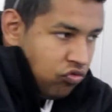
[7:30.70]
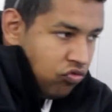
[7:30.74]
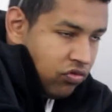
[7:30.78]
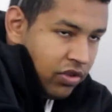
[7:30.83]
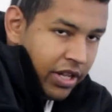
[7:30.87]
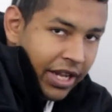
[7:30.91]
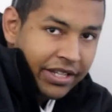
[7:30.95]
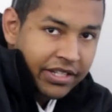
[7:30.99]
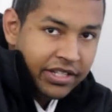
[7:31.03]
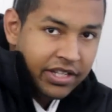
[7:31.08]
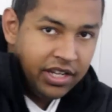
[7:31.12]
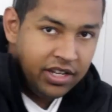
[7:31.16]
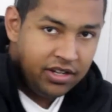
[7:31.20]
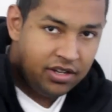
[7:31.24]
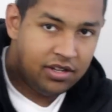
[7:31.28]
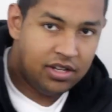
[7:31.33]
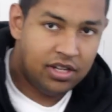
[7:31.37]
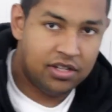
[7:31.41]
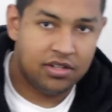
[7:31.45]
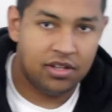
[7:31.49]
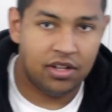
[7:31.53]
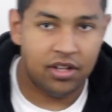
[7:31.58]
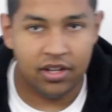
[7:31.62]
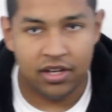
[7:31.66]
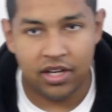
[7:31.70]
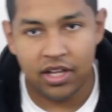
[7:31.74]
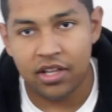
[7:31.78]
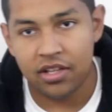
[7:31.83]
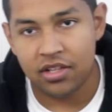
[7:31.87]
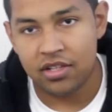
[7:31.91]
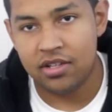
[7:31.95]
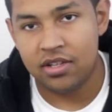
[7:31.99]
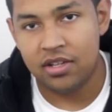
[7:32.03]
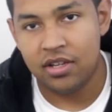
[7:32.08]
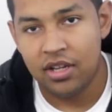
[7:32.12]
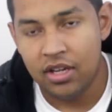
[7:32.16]
that's it. That's all it
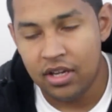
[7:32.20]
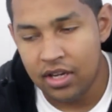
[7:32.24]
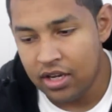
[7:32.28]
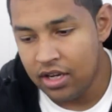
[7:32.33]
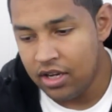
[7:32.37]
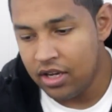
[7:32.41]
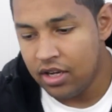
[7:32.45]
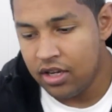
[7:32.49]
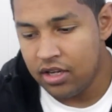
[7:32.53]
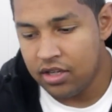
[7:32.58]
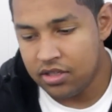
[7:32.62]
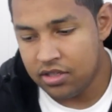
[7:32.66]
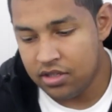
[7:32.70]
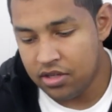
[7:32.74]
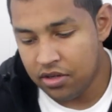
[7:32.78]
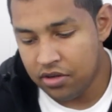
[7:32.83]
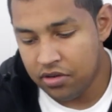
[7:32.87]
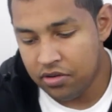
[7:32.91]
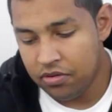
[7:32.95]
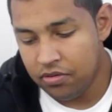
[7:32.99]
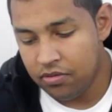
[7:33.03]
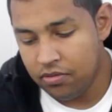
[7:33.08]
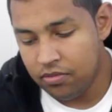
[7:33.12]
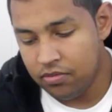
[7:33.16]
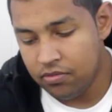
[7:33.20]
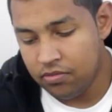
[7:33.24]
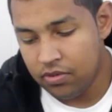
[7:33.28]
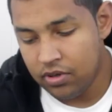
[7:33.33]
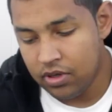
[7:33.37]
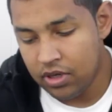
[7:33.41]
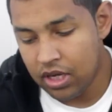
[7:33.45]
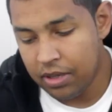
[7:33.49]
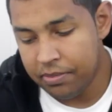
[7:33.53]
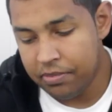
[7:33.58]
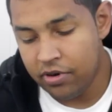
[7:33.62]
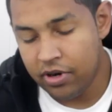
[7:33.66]
does. So
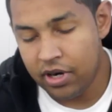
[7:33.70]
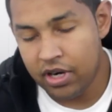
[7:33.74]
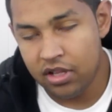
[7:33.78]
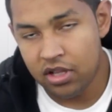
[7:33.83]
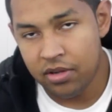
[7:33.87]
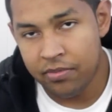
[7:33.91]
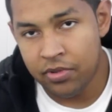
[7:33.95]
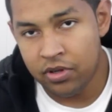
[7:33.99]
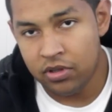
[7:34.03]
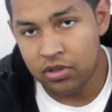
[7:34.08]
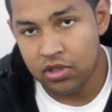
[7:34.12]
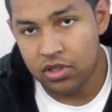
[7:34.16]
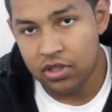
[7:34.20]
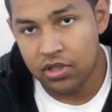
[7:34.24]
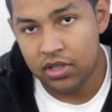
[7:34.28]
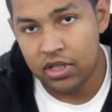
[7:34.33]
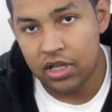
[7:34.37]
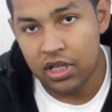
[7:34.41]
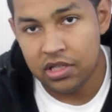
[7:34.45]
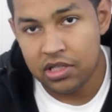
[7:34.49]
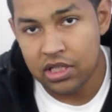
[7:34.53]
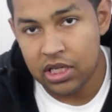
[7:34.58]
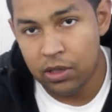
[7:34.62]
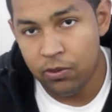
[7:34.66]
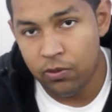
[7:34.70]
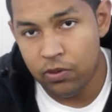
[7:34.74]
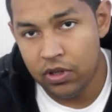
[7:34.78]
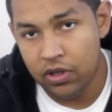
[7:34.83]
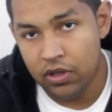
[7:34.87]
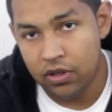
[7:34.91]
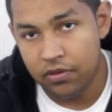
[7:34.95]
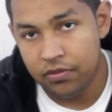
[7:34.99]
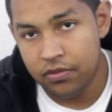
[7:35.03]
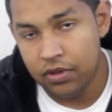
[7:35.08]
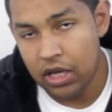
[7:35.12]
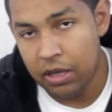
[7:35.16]
upgrading the motor, yes I
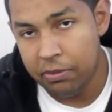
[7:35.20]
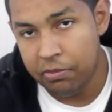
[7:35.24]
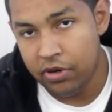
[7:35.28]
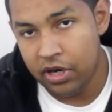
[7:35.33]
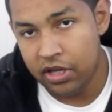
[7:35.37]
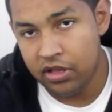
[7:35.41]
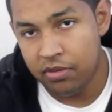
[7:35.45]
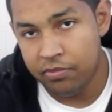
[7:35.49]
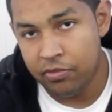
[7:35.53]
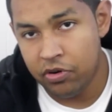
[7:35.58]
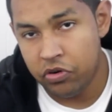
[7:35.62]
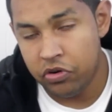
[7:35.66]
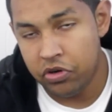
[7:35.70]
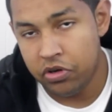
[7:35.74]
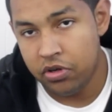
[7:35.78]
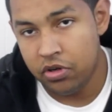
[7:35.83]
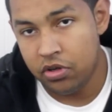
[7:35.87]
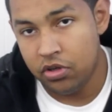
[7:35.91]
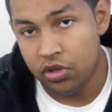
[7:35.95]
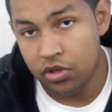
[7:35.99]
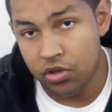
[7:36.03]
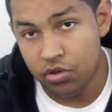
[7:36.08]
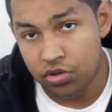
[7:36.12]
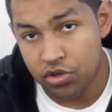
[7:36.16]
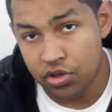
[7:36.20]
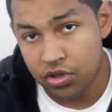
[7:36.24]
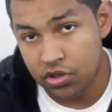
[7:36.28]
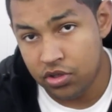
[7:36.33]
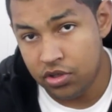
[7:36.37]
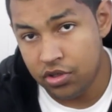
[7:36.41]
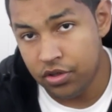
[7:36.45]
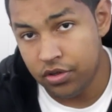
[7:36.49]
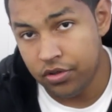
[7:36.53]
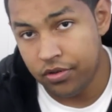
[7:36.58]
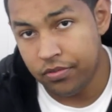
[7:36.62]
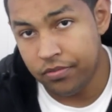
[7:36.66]
will. Upgrade the motor, you should
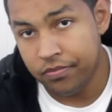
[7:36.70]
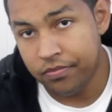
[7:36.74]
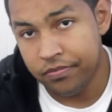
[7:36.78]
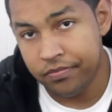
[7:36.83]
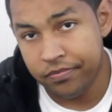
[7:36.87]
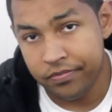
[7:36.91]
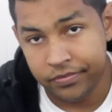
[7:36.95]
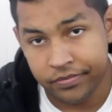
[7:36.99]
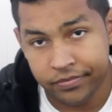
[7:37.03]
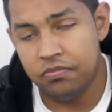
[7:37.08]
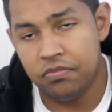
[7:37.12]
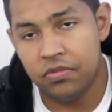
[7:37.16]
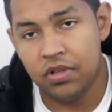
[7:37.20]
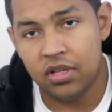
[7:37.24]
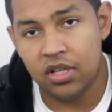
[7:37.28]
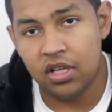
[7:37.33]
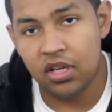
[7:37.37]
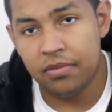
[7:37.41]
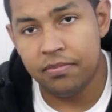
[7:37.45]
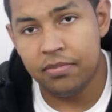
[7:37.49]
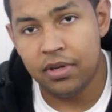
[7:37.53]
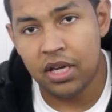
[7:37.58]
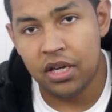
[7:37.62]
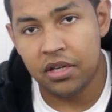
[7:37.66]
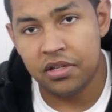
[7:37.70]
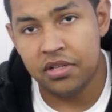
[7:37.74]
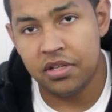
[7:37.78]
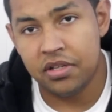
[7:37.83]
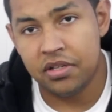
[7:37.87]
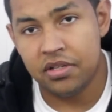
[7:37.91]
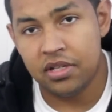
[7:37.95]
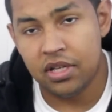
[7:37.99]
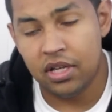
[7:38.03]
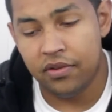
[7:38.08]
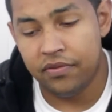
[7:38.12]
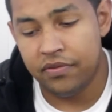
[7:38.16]
too. The gearbox
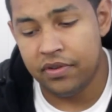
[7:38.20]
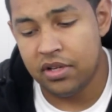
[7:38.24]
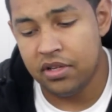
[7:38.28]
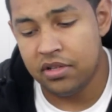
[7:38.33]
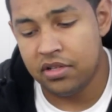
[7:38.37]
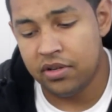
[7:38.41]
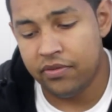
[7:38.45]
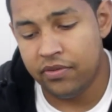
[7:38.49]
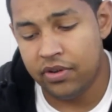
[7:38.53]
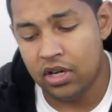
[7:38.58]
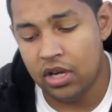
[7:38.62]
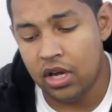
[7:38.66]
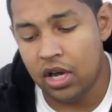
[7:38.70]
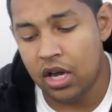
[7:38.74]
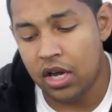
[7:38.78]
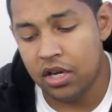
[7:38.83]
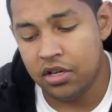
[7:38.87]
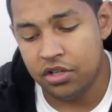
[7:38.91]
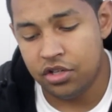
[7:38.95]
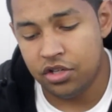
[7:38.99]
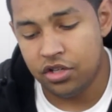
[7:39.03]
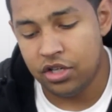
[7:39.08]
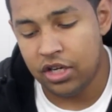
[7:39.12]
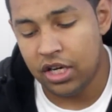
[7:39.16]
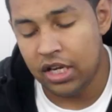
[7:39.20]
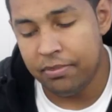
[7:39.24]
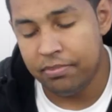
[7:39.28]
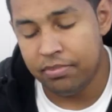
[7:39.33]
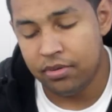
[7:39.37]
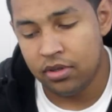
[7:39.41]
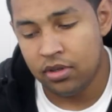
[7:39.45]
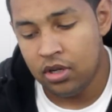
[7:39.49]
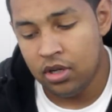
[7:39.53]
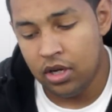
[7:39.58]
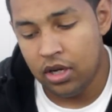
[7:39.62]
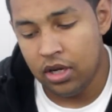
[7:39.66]
itself is of an odd shape,
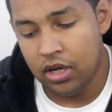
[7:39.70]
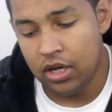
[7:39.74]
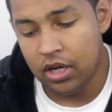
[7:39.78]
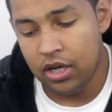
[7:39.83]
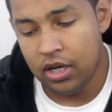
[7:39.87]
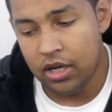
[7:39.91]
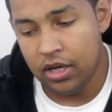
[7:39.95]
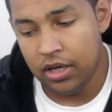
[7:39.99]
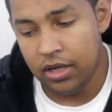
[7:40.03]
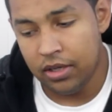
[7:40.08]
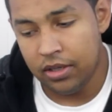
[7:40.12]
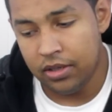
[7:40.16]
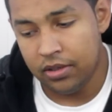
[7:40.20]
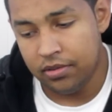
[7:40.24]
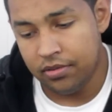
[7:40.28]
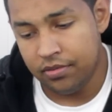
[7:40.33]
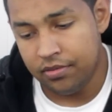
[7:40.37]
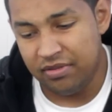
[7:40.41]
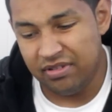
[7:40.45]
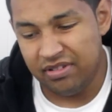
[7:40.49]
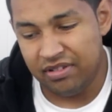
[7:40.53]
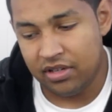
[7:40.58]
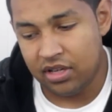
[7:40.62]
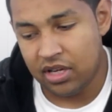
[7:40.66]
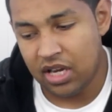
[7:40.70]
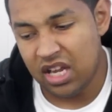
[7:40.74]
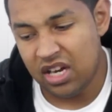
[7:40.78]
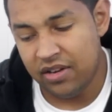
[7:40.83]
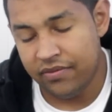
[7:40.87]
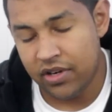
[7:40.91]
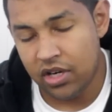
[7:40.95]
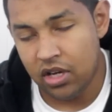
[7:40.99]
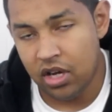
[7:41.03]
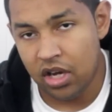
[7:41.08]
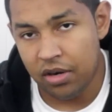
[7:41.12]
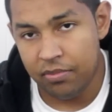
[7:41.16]
kind
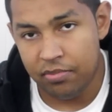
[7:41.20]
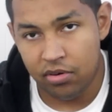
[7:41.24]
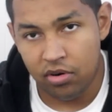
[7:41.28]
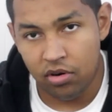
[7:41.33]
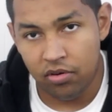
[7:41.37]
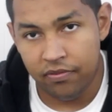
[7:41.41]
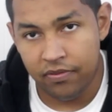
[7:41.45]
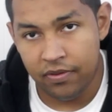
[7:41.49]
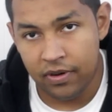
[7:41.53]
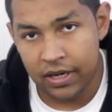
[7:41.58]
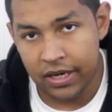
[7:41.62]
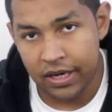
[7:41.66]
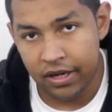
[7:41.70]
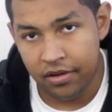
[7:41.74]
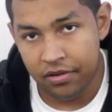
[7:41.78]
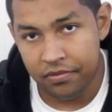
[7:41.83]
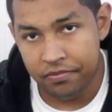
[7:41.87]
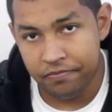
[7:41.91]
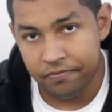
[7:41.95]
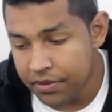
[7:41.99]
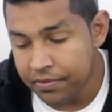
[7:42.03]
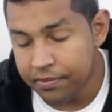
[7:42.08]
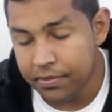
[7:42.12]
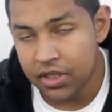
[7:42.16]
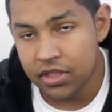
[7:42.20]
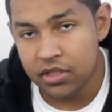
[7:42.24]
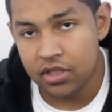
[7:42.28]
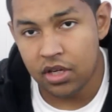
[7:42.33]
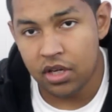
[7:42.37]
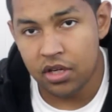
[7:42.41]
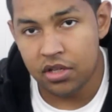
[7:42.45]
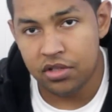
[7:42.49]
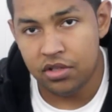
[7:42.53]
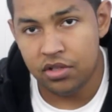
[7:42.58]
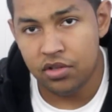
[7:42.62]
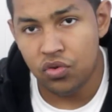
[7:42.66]
of an odd profile, but
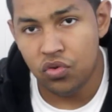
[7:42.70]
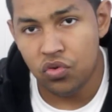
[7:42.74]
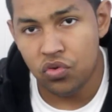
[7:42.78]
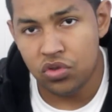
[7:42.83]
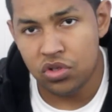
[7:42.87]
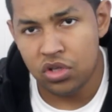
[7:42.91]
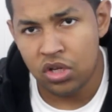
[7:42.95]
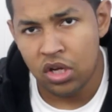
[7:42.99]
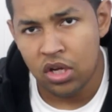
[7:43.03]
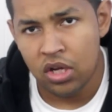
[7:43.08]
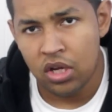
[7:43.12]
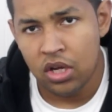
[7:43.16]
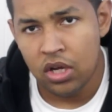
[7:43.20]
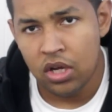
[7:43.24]
does use